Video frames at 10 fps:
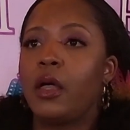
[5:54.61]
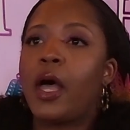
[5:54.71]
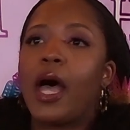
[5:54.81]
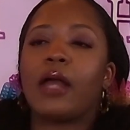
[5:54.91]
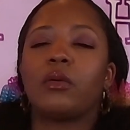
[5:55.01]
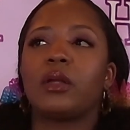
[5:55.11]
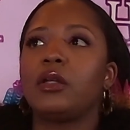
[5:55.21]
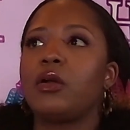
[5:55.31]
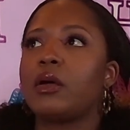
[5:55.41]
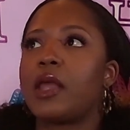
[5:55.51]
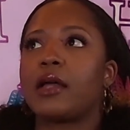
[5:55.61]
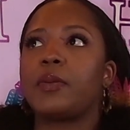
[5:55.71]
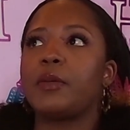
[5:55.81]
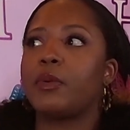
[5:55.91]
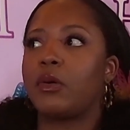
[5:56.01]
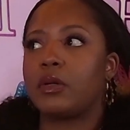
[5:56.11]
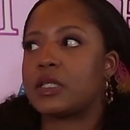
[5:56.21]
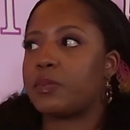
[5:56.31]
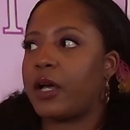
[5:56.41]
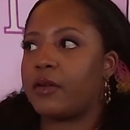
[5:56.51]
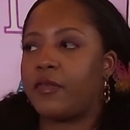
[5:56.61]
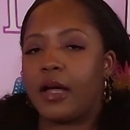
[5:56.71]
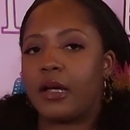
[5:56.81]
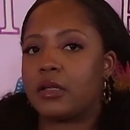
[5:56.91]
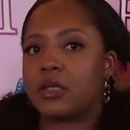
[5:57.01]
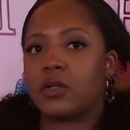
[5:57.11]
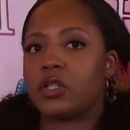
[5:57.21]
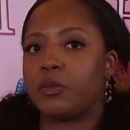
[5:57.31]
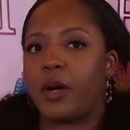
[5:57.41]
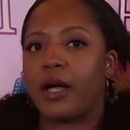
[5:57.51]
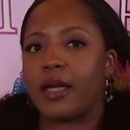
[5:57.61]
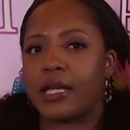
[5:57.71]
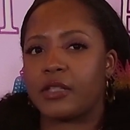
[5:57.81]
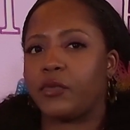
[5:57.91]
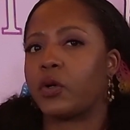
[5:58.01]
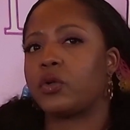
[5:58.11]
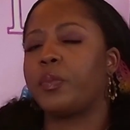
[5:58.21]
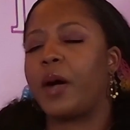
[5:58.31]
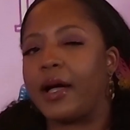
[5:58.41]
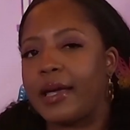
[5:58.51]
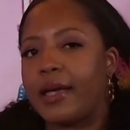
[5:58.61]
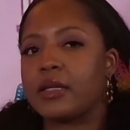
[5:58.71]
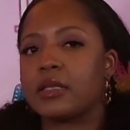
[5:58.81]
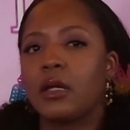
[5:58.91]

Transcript: I don't really know a lot of people going to Spotify and searching podcasts for a new podcast.